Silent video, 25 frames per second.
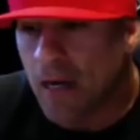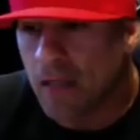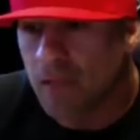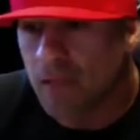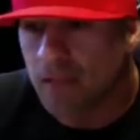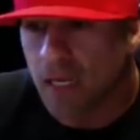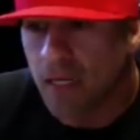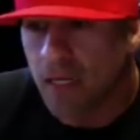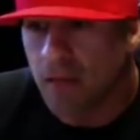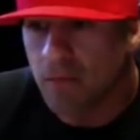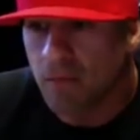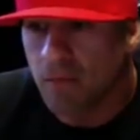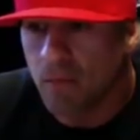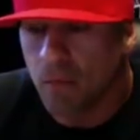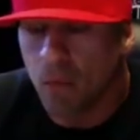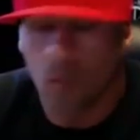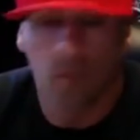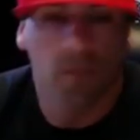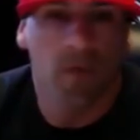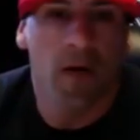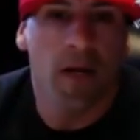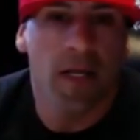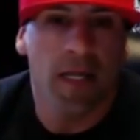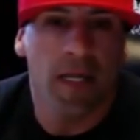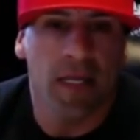like, well,
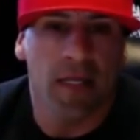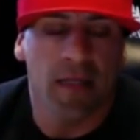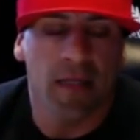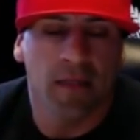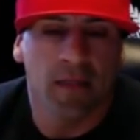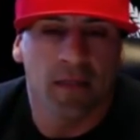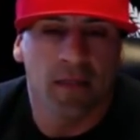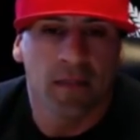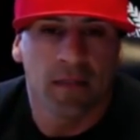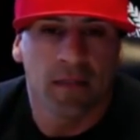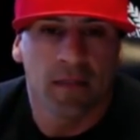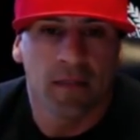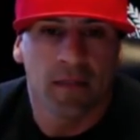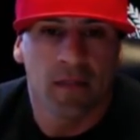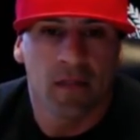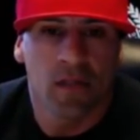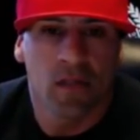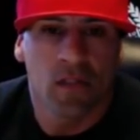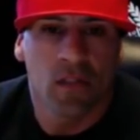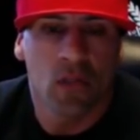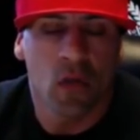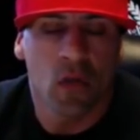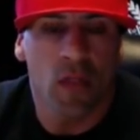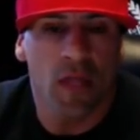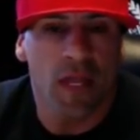fuck it.
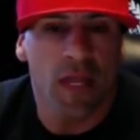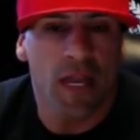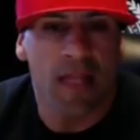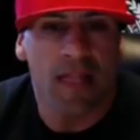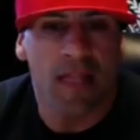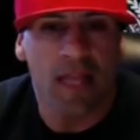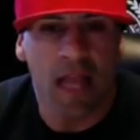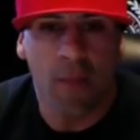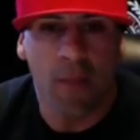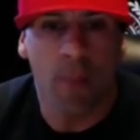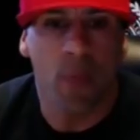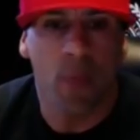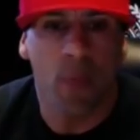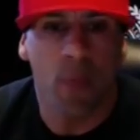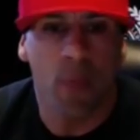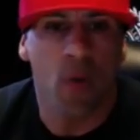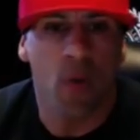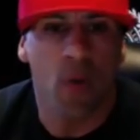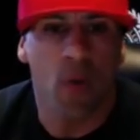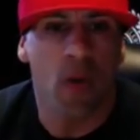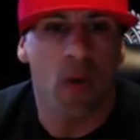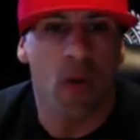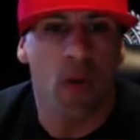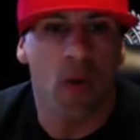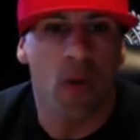So then at that
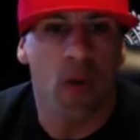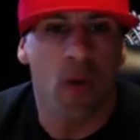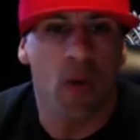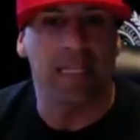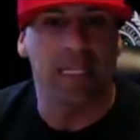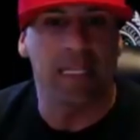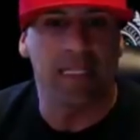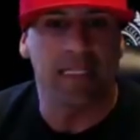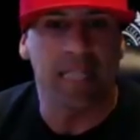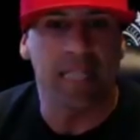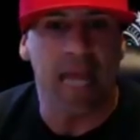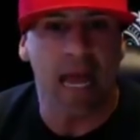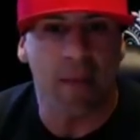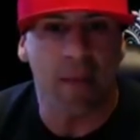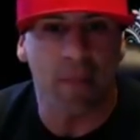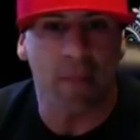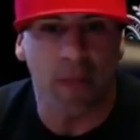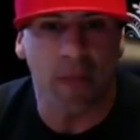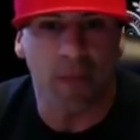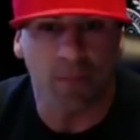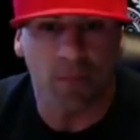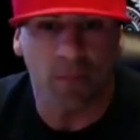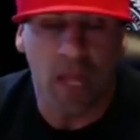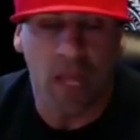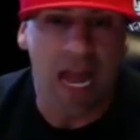point, I'm making things
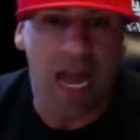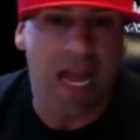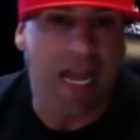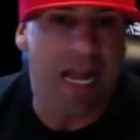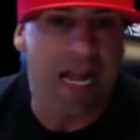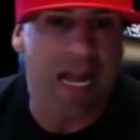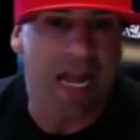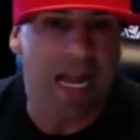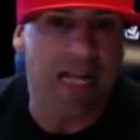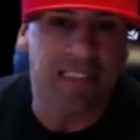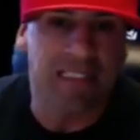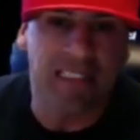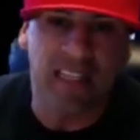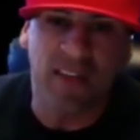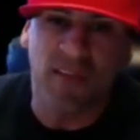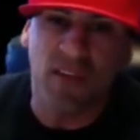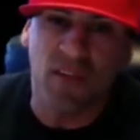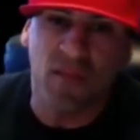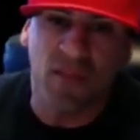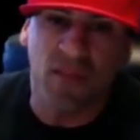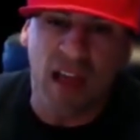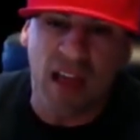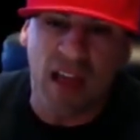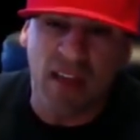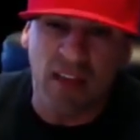happen. I got
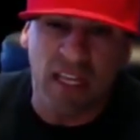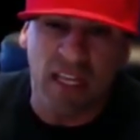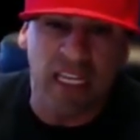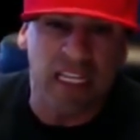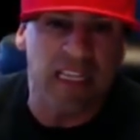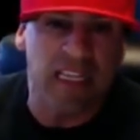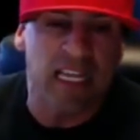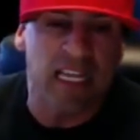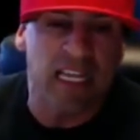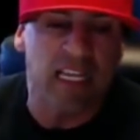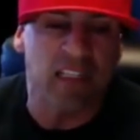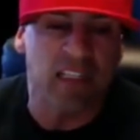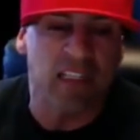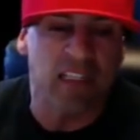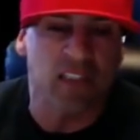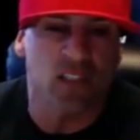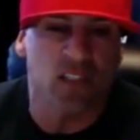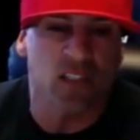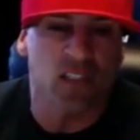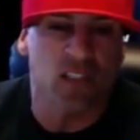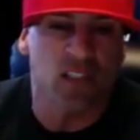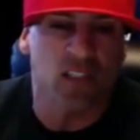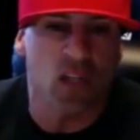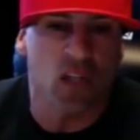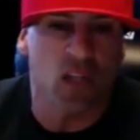$75,000,
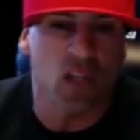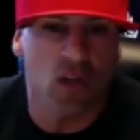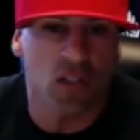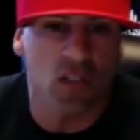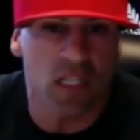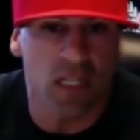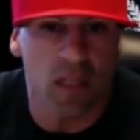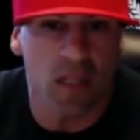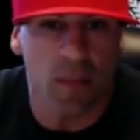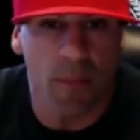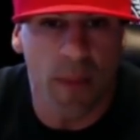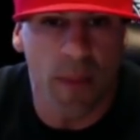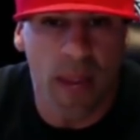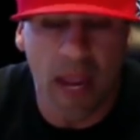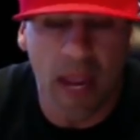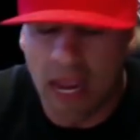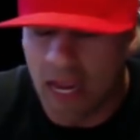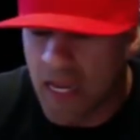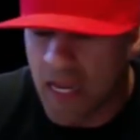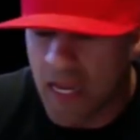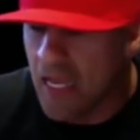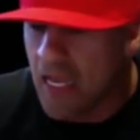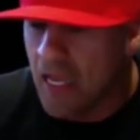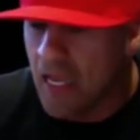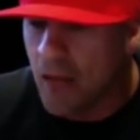$80,000 in the
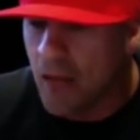bank.